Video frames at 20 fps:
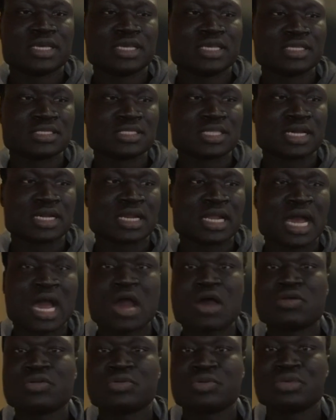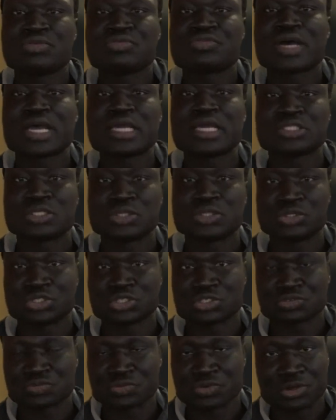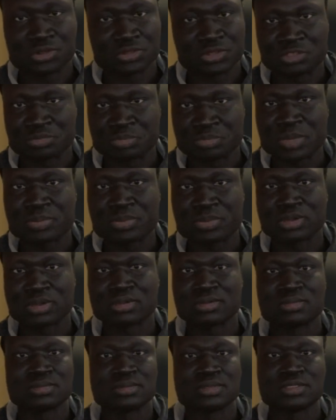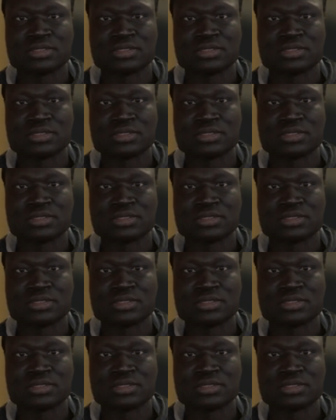is that how do you find solutions for all these people?